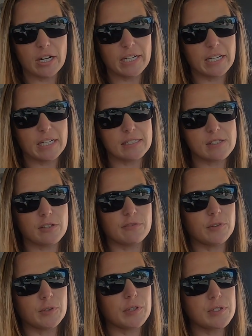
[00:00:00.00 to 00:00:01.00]
Guys, so
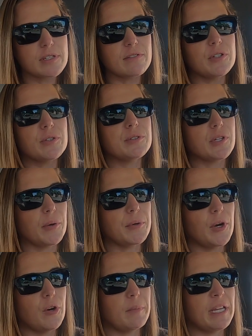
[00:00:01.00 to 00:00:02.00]
for those of you who don't
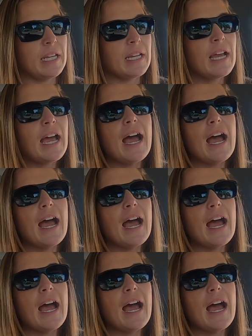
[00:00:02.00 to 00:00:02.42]
know me,